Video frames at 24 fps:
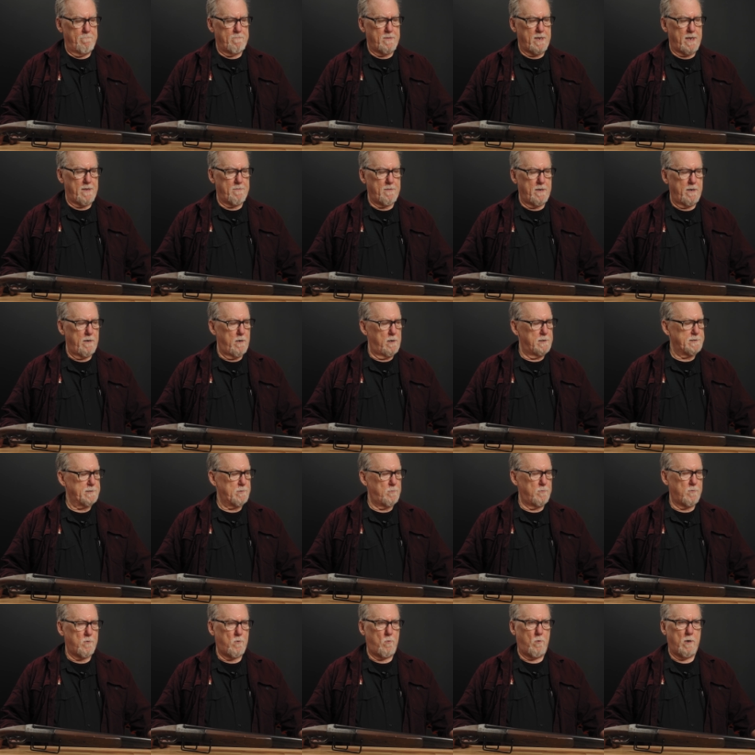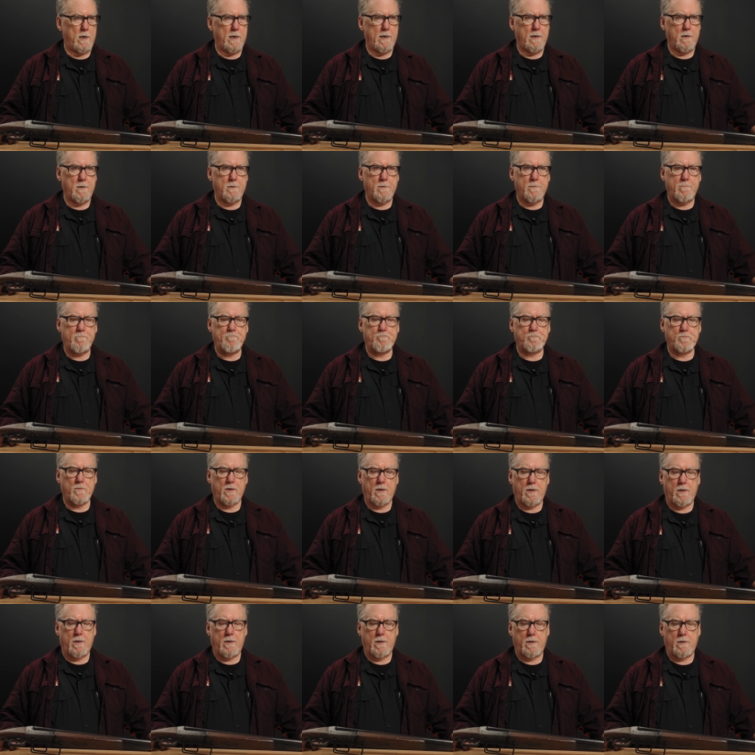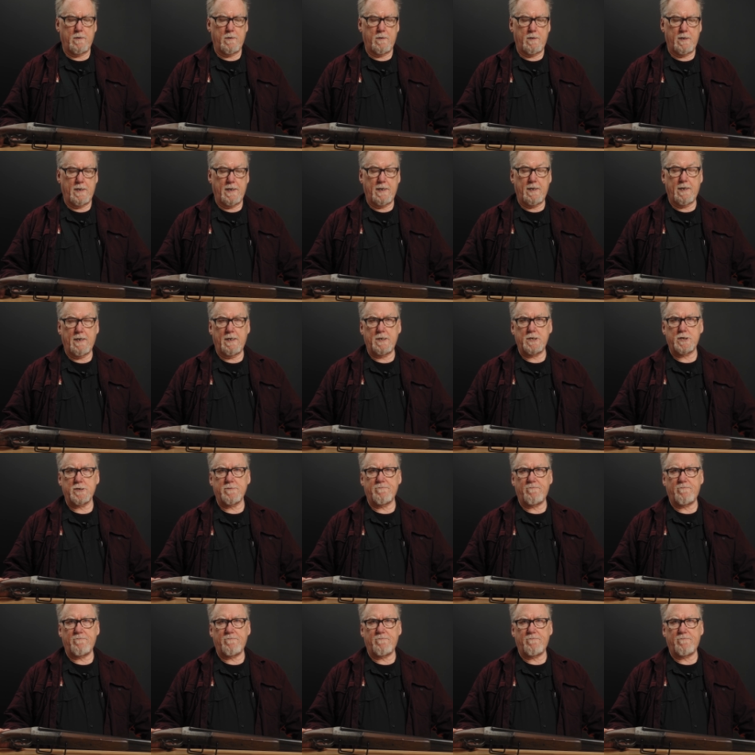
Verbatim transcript: And they also acquired A.H.